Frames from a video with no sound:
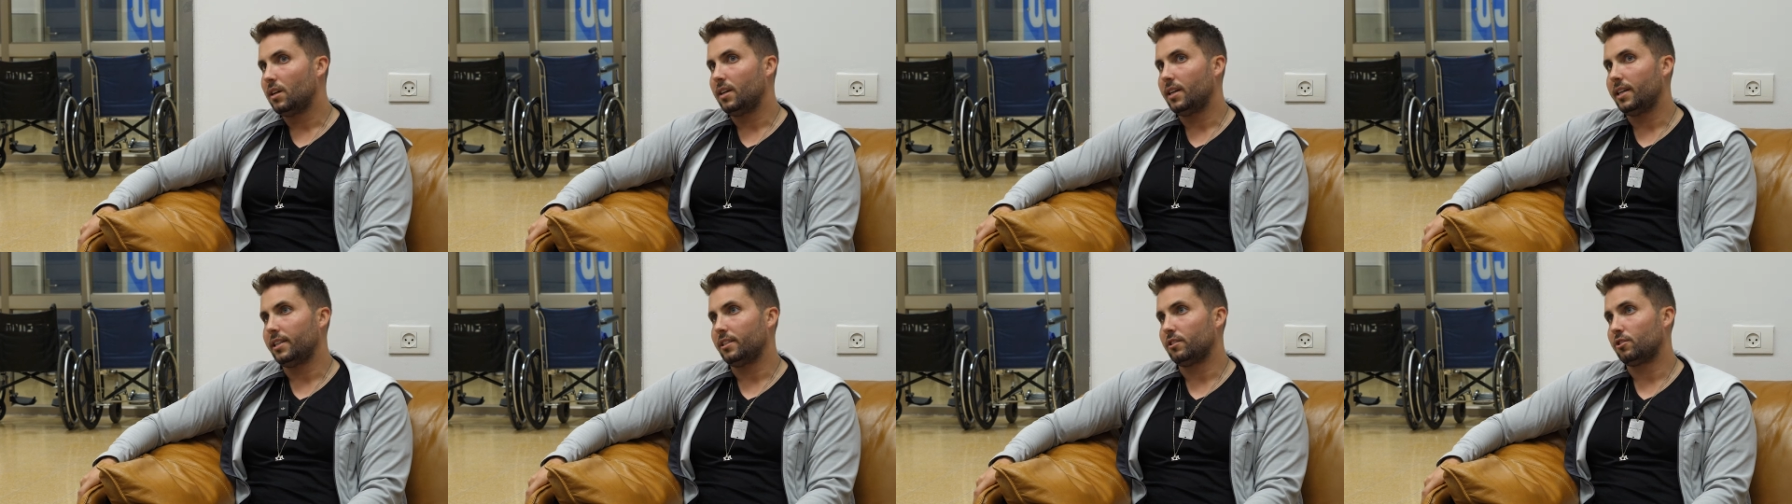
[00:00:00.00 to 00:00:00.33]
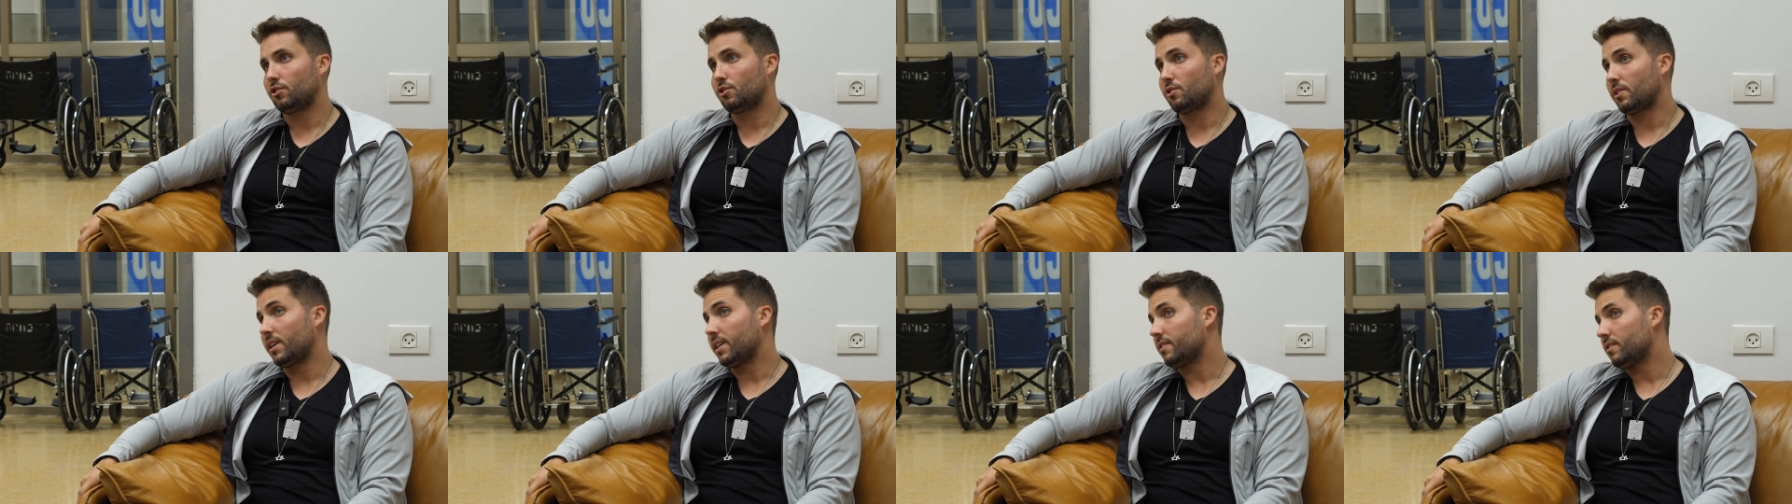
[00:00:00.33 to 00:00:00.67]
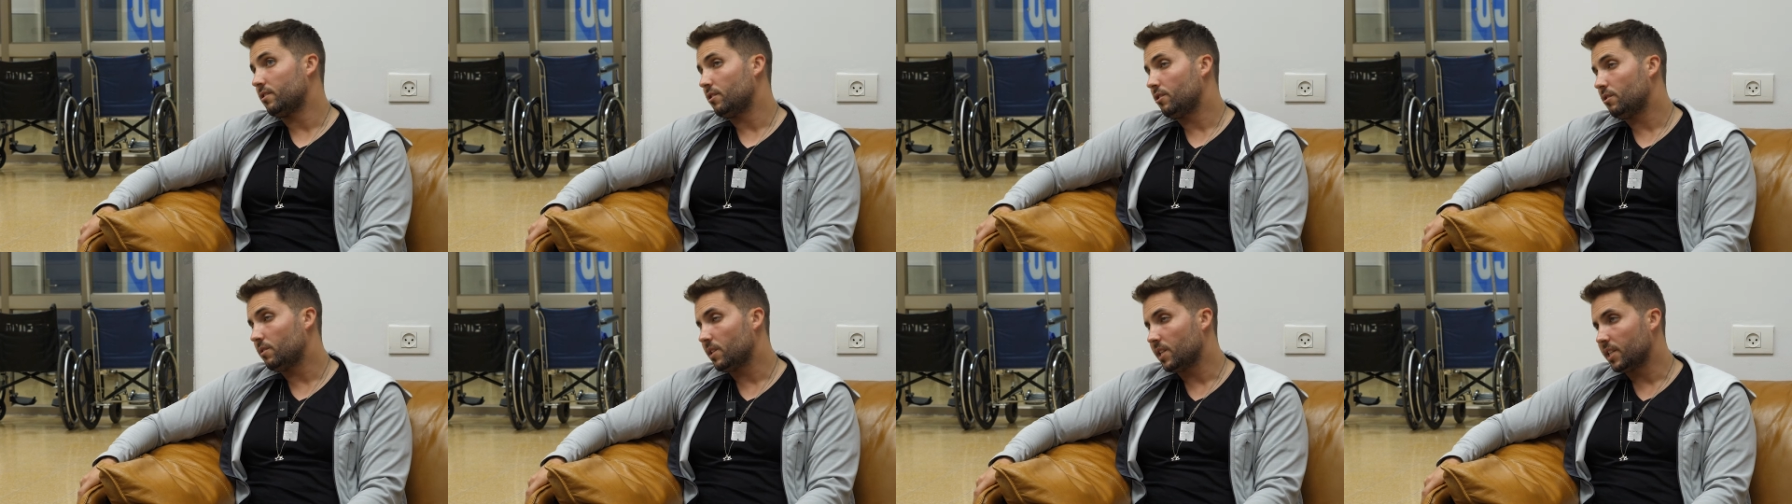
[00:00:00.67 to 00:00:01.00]
is strength
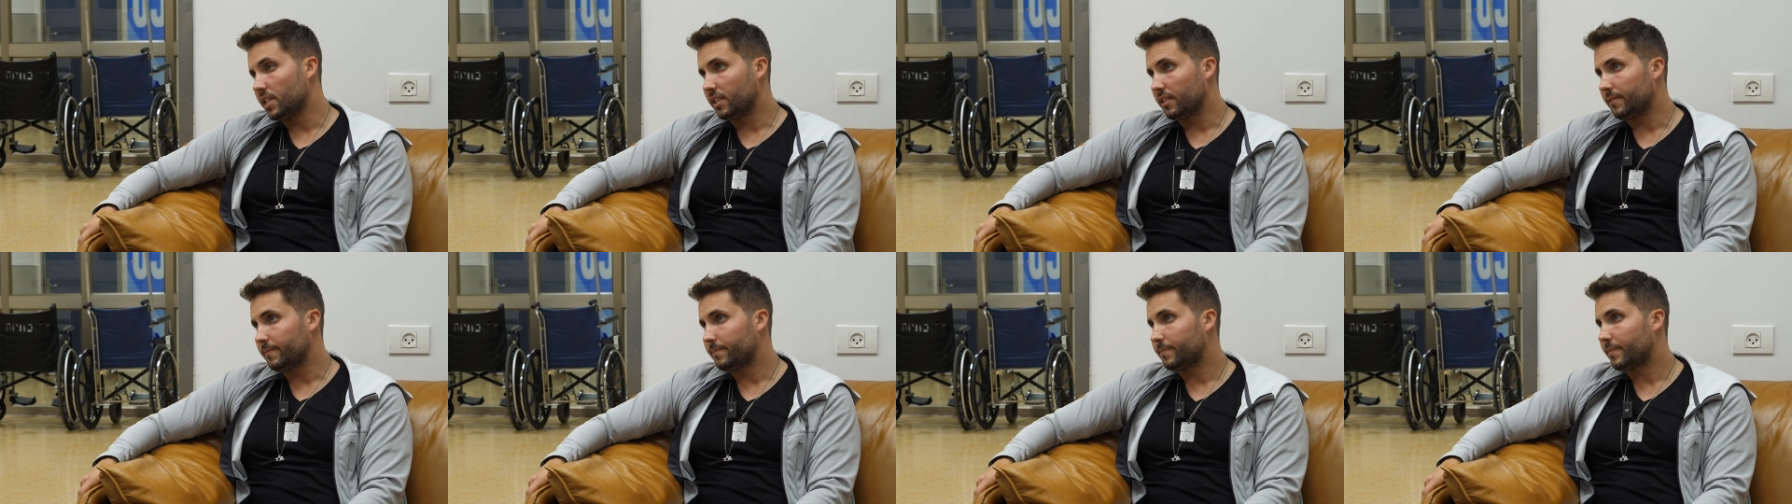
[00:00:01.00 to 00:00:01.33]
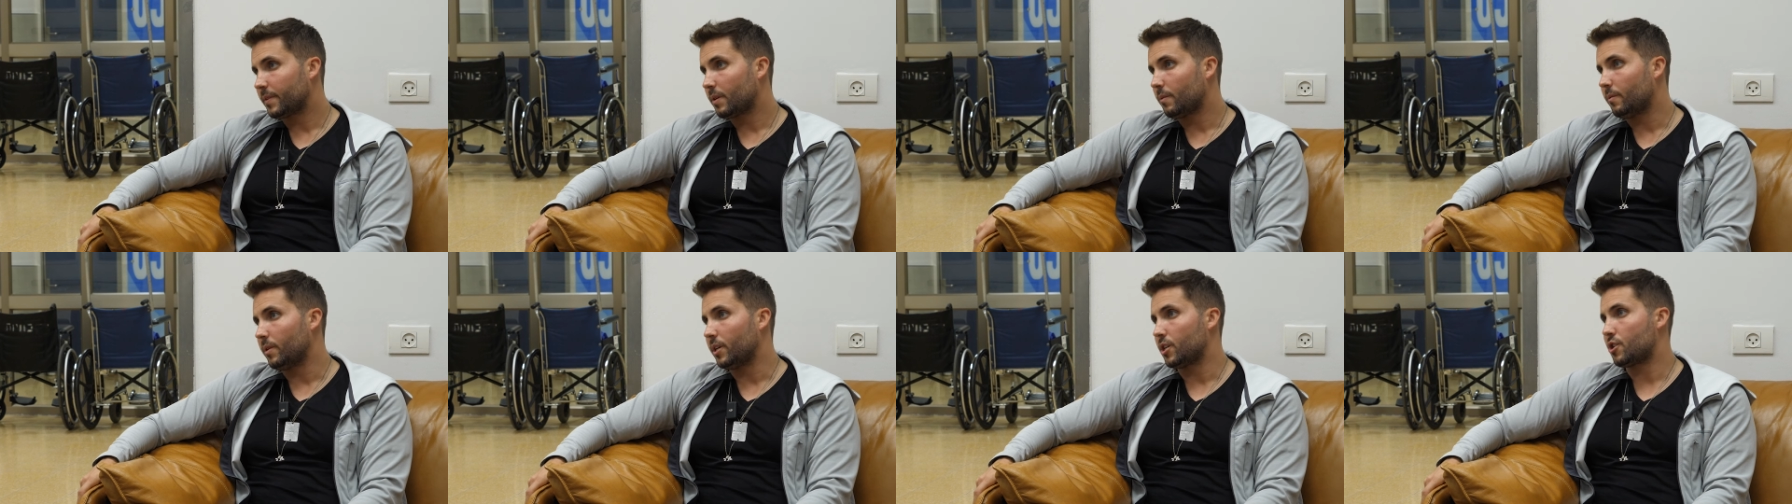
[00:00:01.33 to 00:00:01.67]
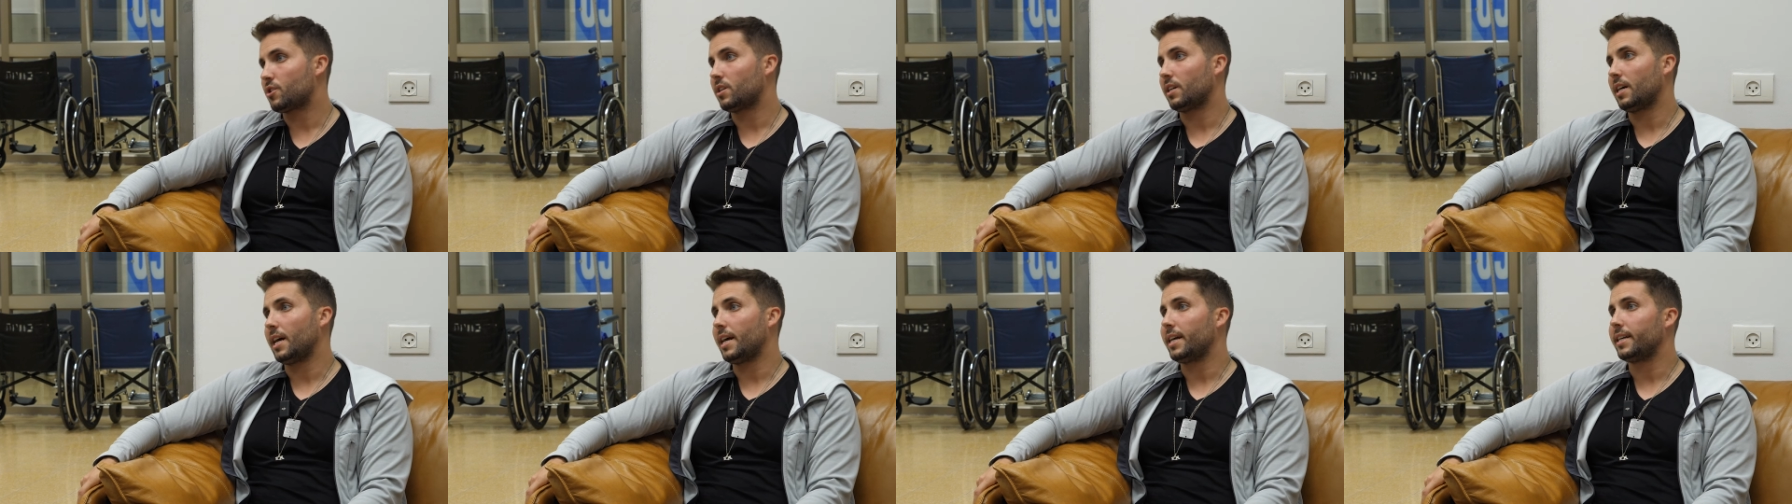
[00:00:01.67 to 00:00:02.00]
and unity,
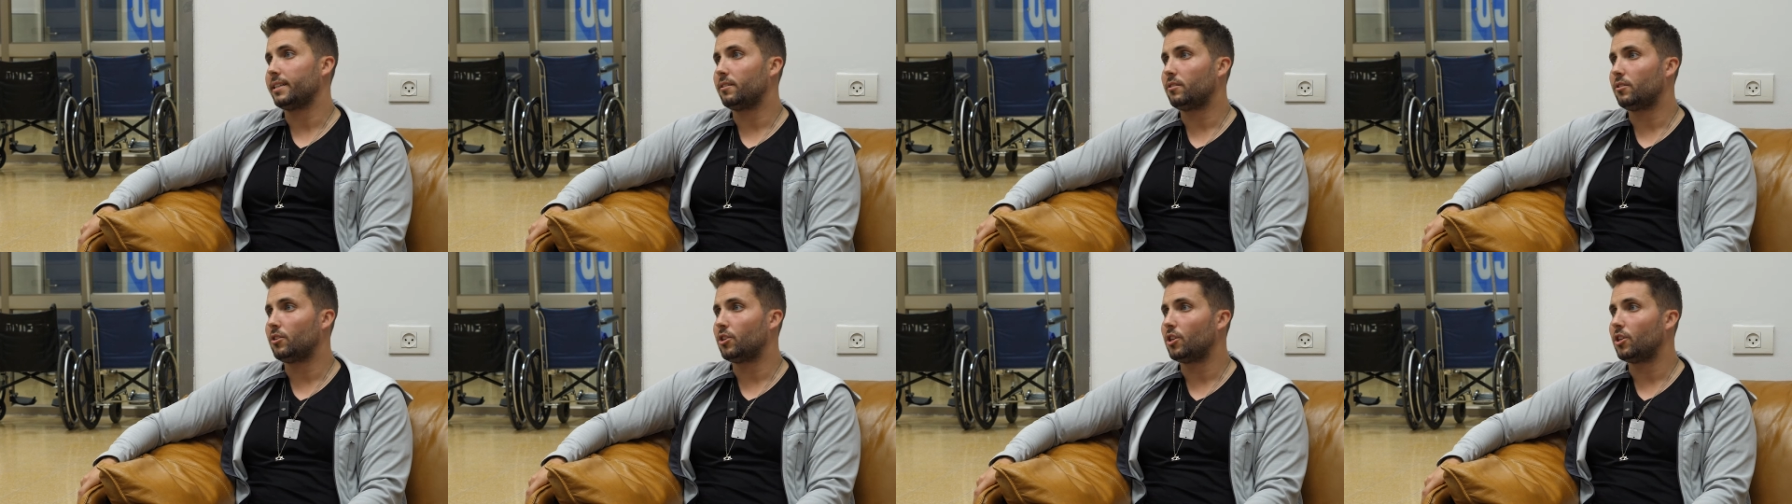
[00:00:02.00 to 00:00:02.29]
which I